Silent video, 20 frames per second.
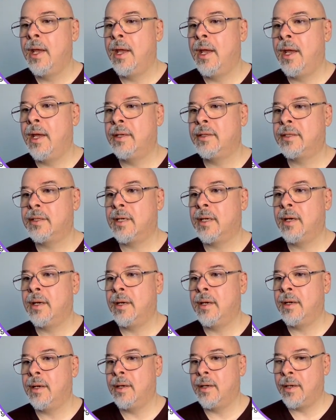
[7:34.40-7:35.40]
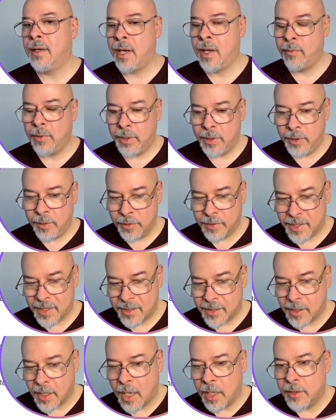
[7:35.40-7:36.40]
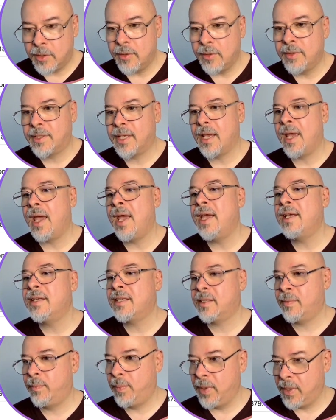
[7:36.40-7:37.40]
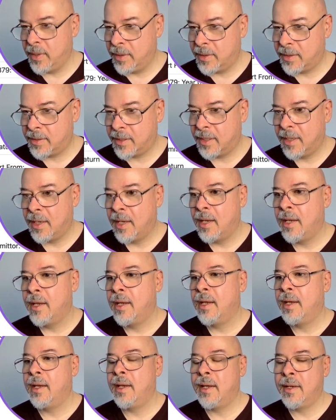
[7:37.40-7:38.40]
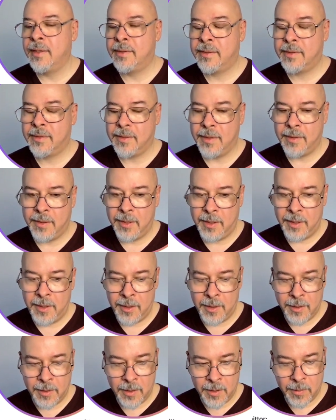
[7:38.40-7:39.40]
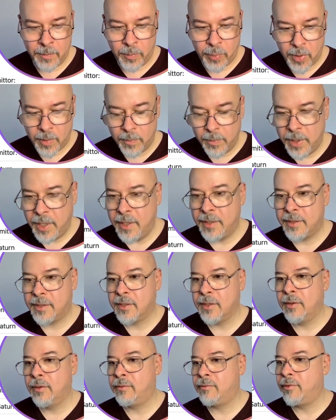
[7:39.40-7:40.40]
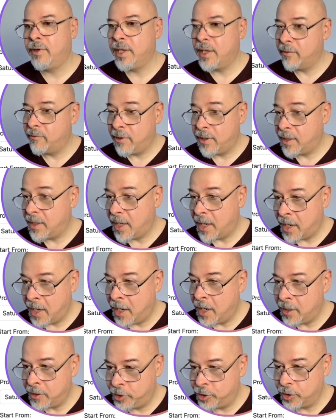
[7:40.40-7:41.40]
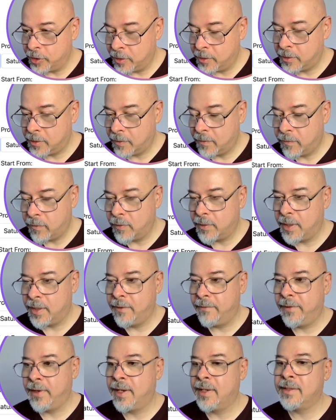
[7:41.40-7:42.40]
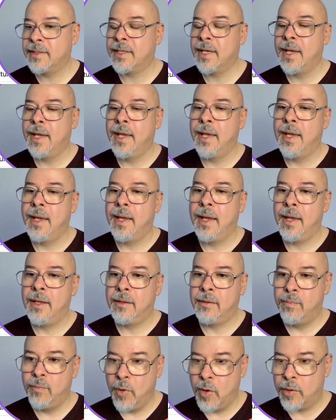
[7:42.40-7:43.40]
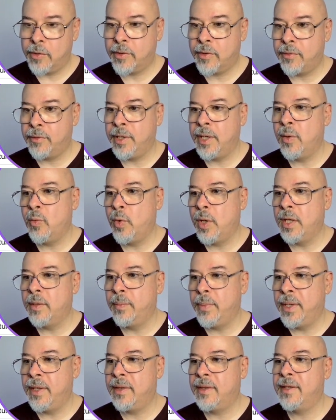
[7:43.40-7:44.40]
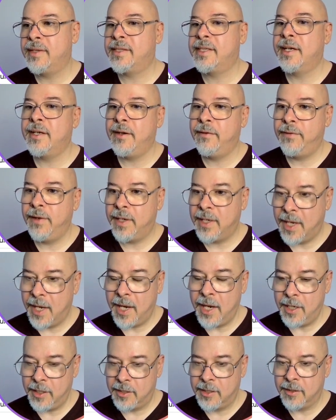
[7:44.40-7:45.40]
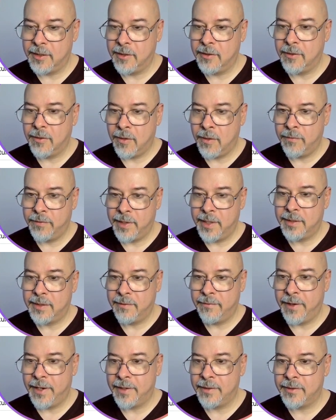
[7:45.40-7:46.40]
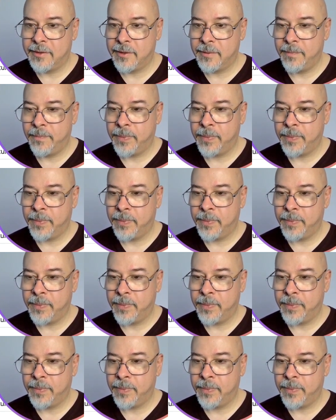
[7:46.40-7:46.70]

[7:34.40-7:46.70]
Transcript: and I will use Saturn's aspect as the premise or triggering agent for the event, and Mercury will be the significator of that event.